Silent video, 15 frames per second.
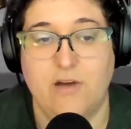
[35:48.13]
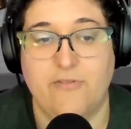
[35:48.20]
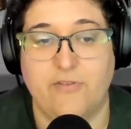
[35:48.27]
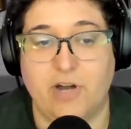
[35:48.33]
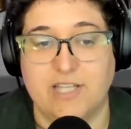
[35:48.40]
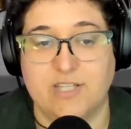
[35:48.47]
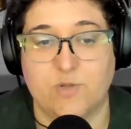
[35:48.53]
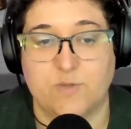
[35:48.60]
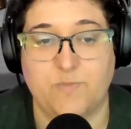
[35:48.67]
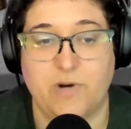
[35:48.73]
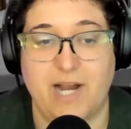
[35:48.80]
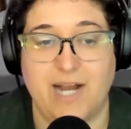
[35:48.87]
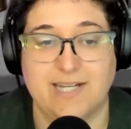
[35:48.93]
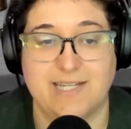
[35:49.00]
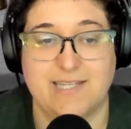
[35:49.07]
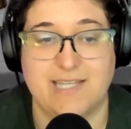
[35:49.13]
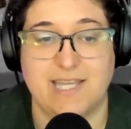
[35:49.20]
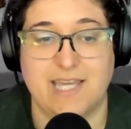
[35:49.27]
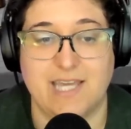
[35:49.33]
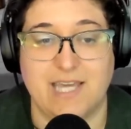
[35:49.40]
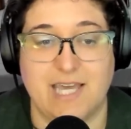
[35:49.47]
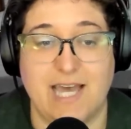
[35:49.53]
Franz was
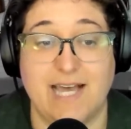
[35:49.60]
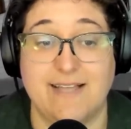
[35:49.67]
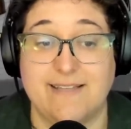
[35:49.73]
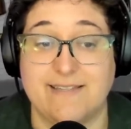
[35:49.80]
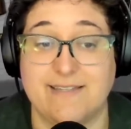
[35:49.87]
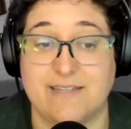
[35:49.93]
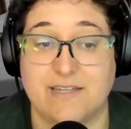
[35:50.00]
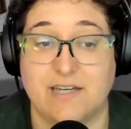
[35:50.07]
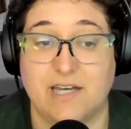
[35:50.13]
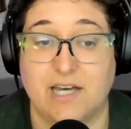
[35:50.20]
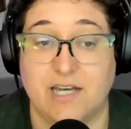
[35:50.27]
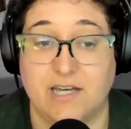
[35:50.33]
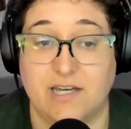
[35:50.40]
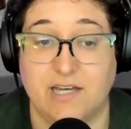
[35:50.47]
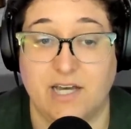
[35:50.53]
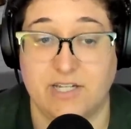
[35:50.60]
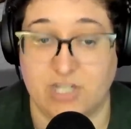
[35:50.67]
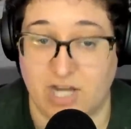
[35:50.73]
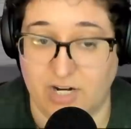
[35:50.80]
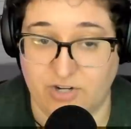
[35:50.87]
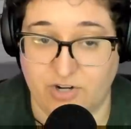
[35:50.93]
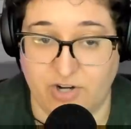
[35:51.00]
practicing as a
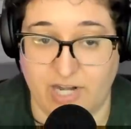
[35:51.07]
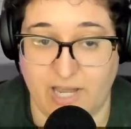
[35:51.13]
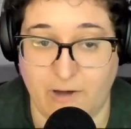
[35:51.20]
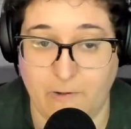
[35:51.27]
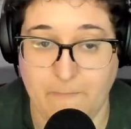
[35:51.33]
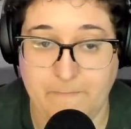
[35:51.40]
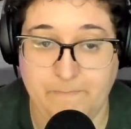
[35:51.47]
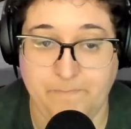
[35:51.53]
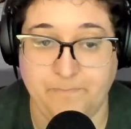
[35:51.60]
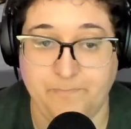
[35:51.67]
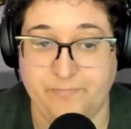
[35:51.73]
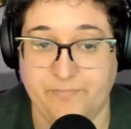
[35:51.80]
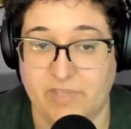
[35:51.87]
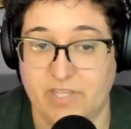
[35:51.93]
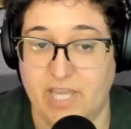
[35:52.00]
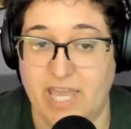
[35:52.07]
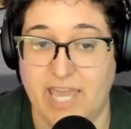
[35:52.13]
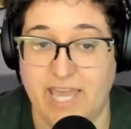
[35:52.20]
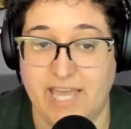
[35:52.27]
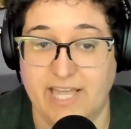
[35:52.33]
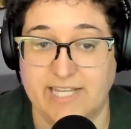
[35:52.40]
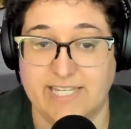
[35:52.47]
doctor now,
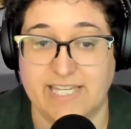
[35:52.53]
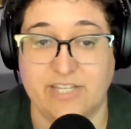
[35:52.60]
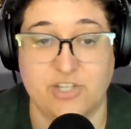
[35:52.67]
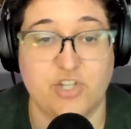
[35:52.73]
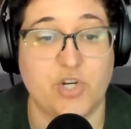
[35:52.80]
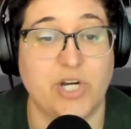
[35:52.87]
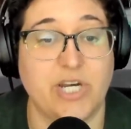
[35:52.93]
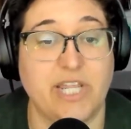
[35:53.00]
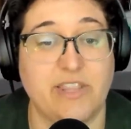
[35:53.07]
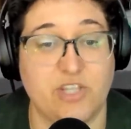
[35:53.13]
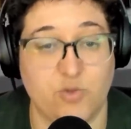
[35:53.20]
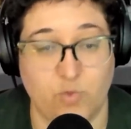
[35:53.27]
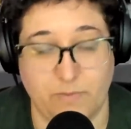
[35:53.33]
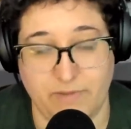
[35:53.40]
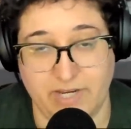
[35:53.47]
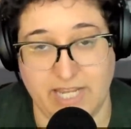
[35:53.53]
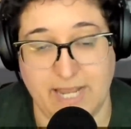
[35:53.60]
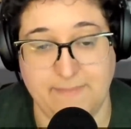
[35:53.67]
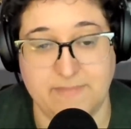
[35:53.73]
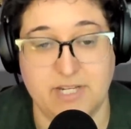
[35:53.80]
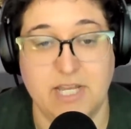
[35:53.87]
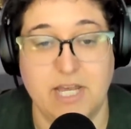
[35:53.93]
and he's treating this woman
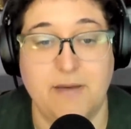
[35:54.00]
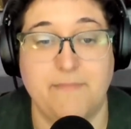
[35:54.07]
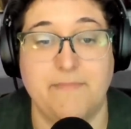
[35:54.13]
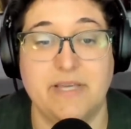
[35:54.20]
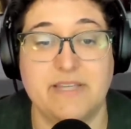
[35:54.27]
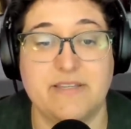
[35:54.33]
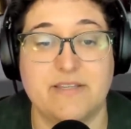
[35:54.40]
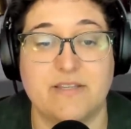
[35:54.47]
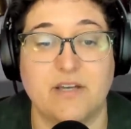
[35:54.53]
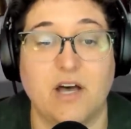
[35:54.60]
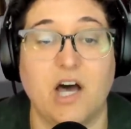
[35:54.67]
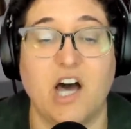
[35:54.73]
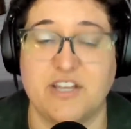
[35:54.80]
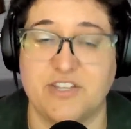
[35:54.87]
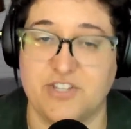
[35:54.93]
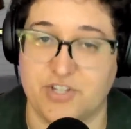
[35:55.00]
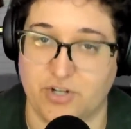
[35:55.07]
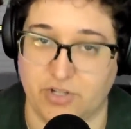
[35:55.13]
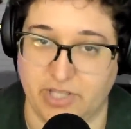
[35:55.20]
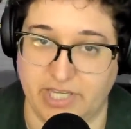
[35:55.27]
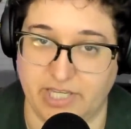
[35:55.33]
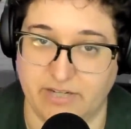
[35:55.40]
named Miss
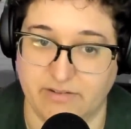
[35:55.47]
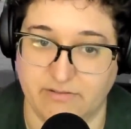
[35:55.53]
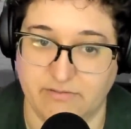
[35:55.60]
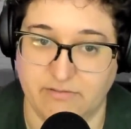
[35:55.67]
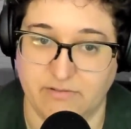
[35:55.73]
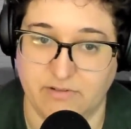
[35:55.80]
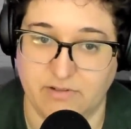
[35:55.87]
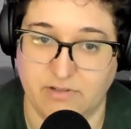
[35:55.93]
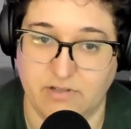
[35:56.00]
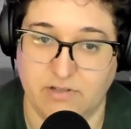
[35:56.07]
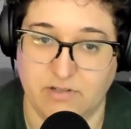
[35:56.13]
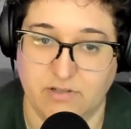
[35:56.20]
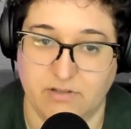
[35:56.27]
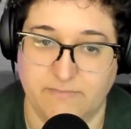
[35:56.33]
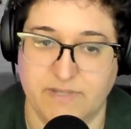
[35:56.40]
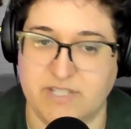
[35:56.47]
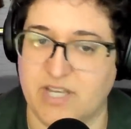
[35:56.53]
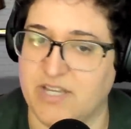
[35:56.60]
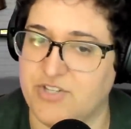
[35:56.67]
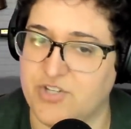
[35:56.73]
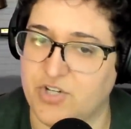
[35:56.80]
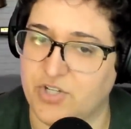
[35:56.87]
Osterlin. Miss
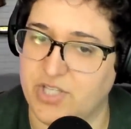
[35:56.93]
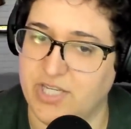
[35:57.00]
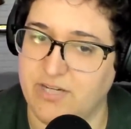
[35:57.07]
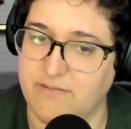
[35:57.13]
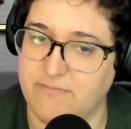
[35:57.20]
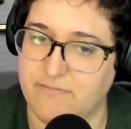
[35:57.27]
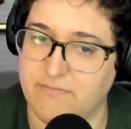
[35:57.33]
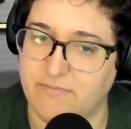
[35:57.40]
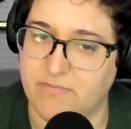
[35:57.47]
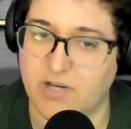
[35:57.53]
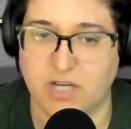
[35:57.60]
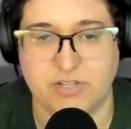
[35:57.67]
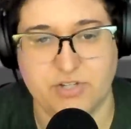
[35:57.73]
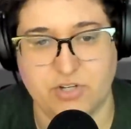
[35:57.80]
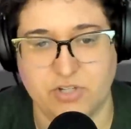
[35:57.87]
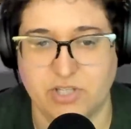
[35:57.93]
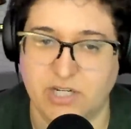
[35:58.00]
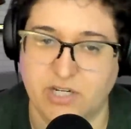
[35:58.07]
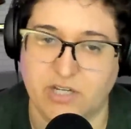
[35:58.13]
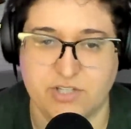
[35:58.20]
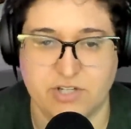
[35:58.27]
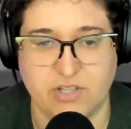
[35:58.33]
Osterlin? Osterlin,
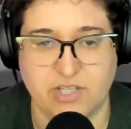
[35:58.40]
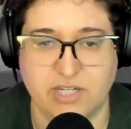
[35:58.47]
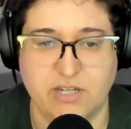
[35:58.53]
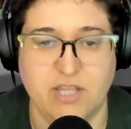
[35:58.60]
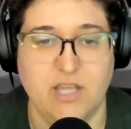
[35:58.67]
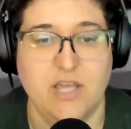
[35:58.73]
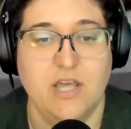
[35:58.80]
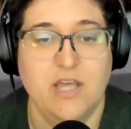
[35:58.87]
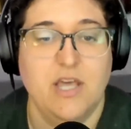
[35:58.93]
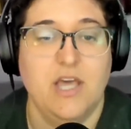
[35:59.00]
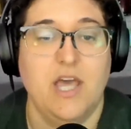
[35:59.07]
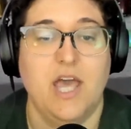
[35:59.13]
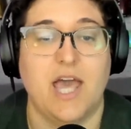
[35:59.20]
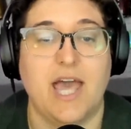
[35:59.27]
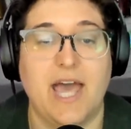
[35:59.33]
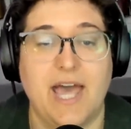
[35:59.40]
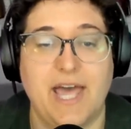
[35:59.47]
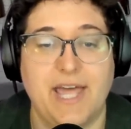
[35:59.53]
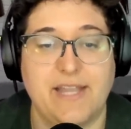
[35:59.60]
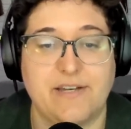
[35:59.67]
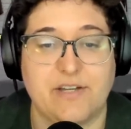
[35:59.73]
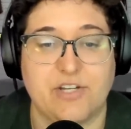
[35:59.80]
Osterlin.
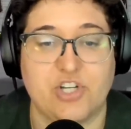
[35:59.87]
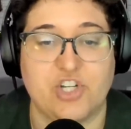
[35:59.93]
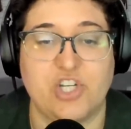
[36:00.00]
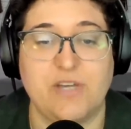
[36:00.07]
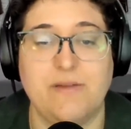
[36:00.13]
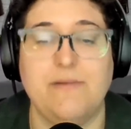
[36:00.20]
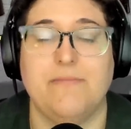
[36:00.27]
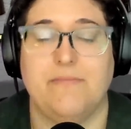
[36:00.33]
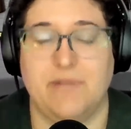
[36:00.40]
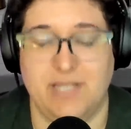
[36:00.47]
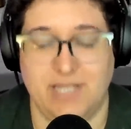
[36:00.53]
And she,